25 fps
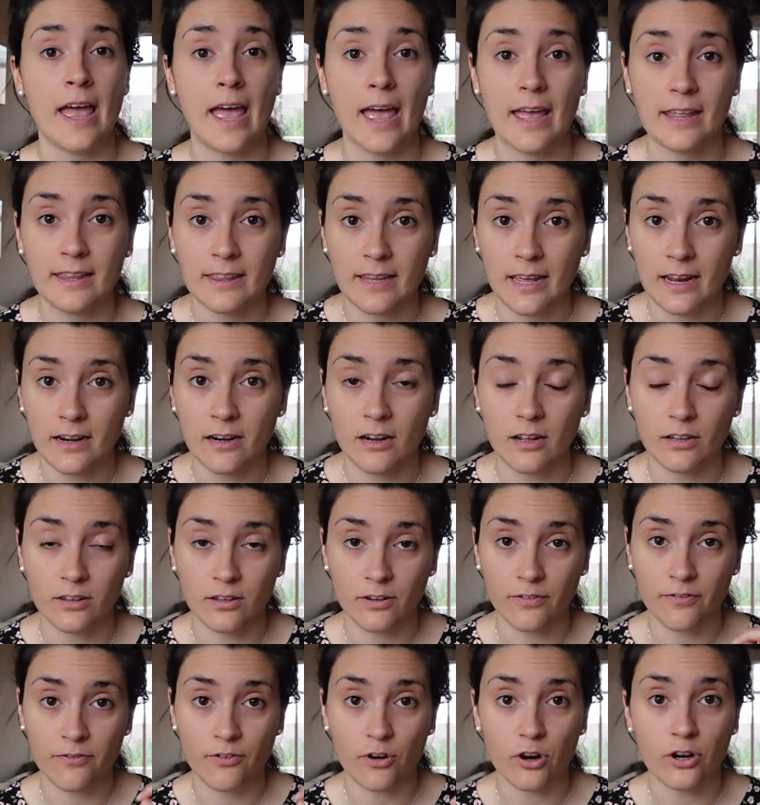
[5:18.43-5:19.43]
And then
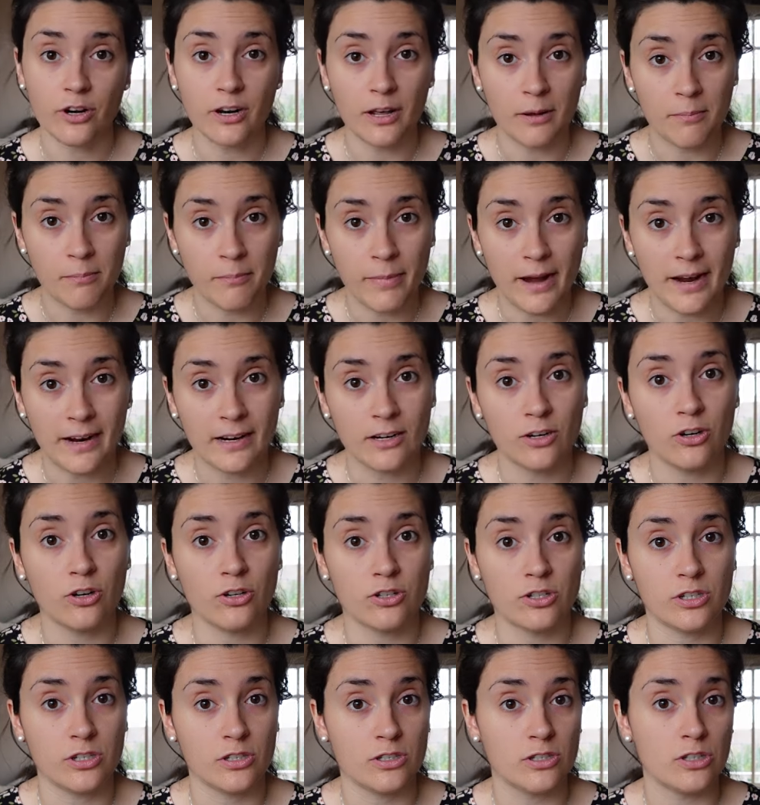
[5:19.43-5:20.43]
the front and back
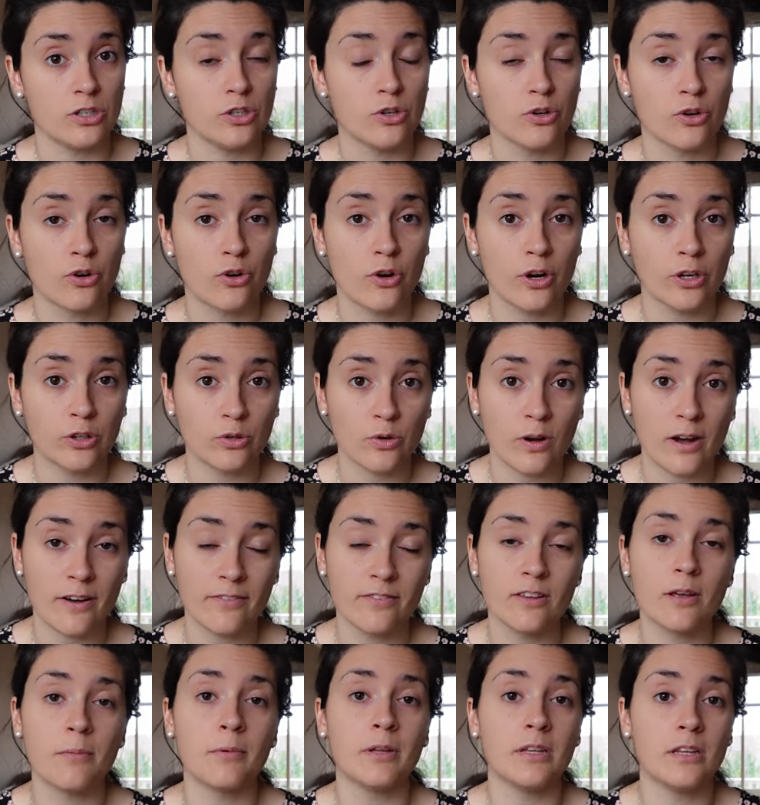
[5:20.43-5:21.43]
notches. You're going to
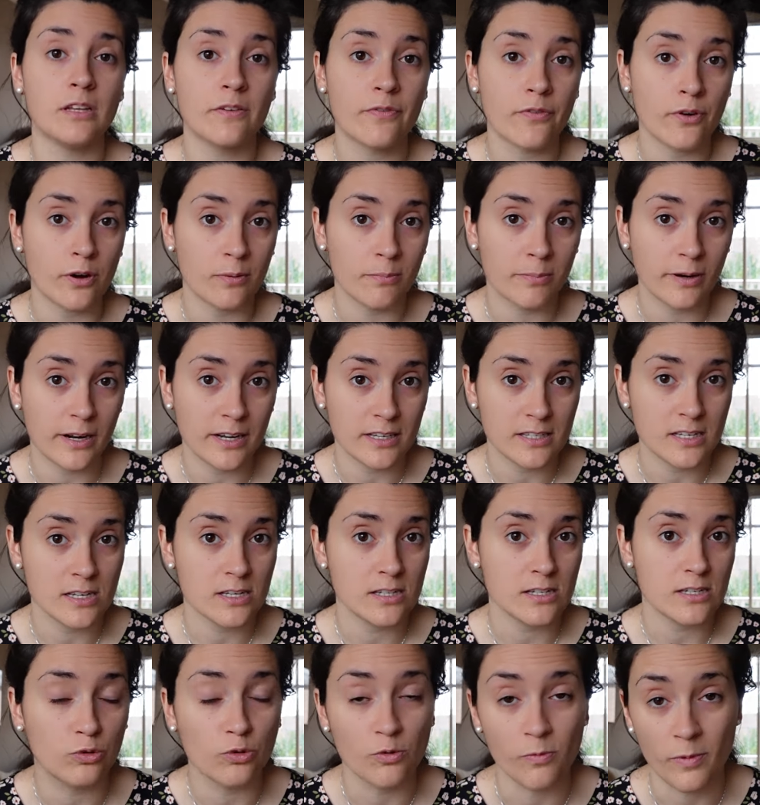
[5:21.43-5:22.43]
have them in different
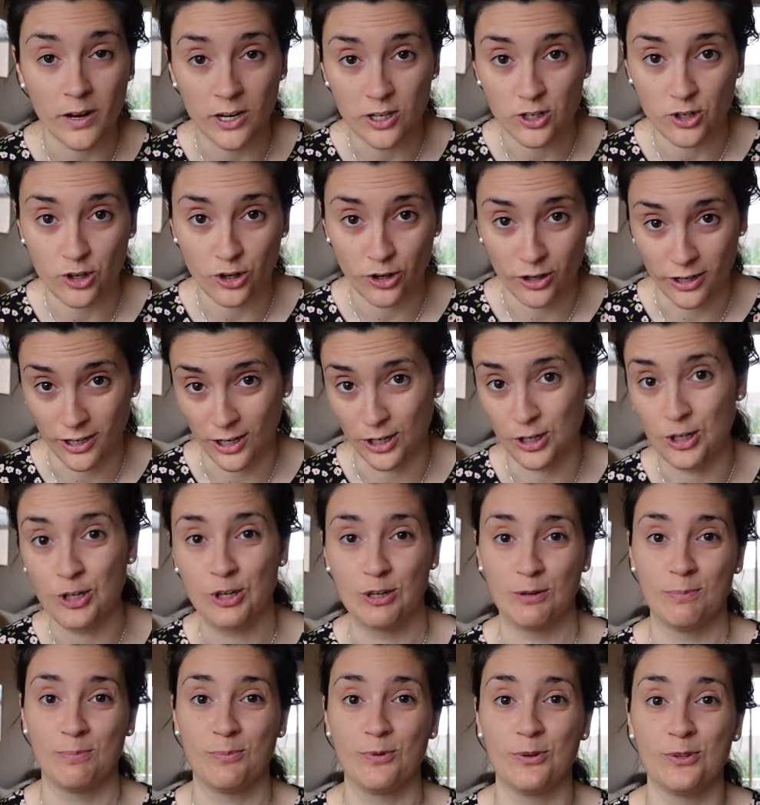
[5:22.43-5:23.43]
places to make sure that you
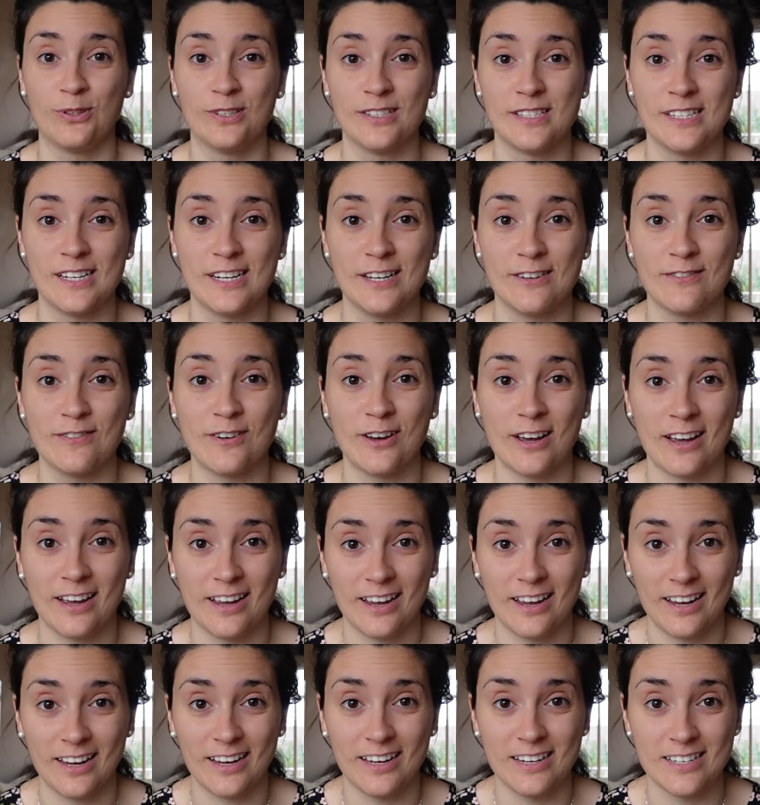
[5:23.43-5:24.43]
don't put the sleeve
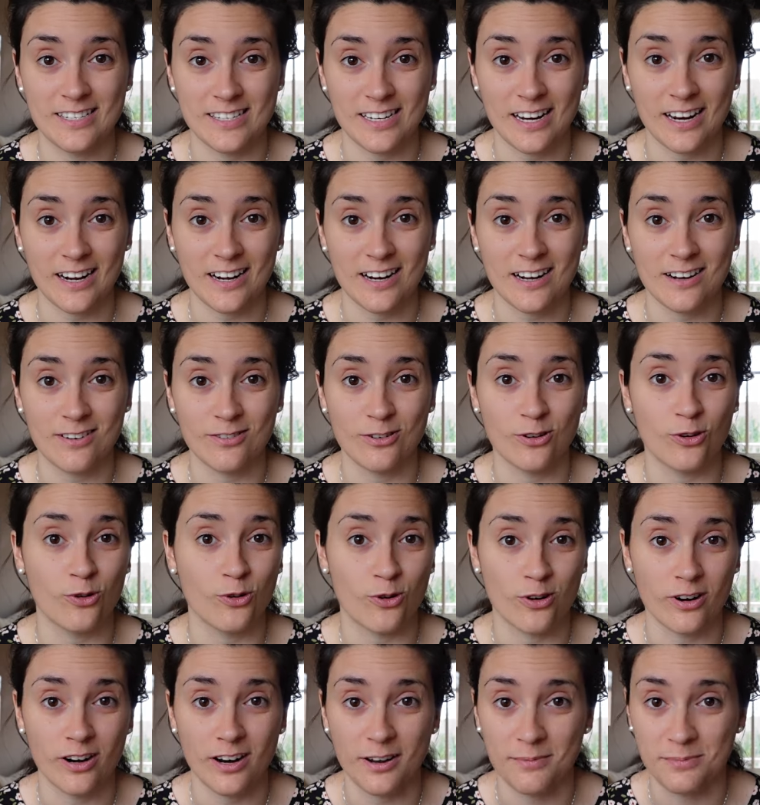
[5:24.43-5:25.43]
inside out
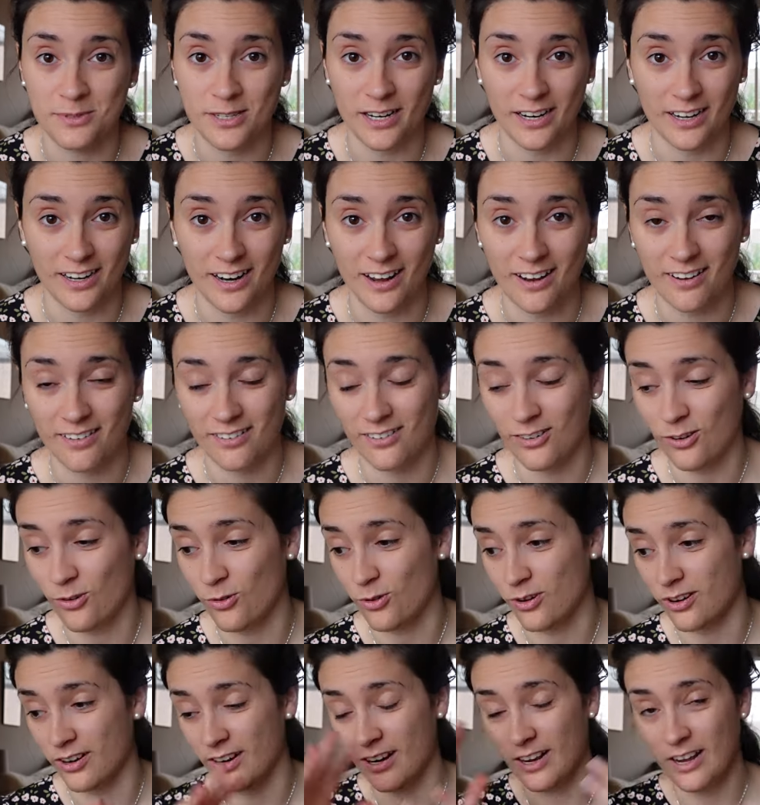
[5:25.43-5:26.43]
or upside down
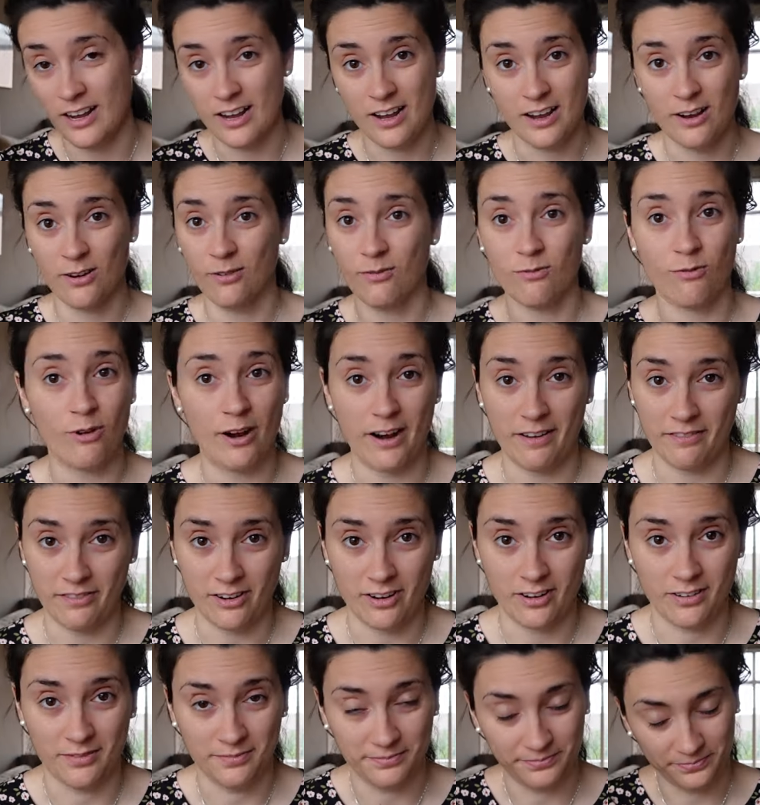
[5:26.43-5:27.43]
or
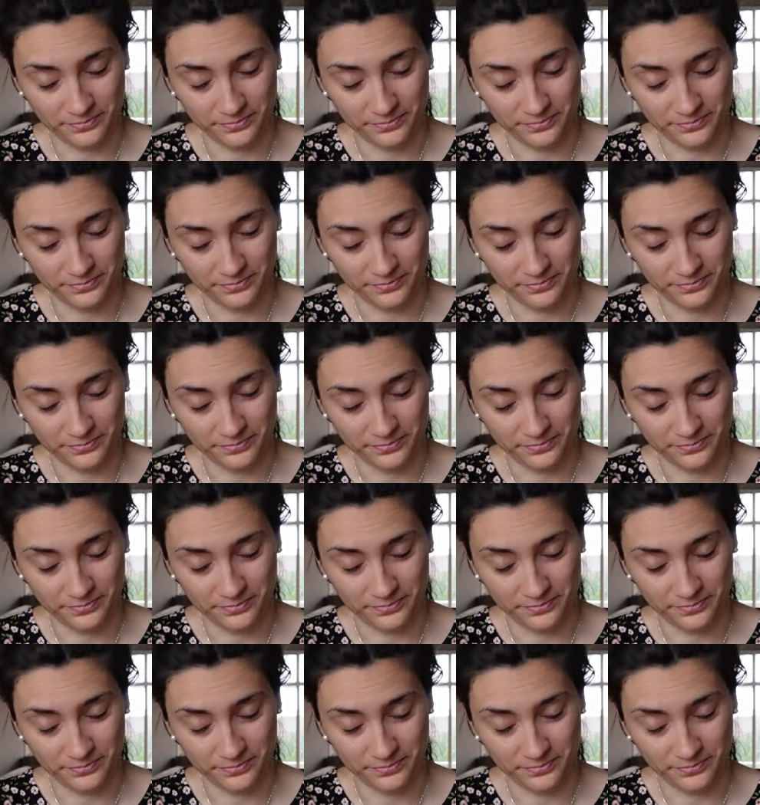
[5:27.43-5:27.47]
whatever.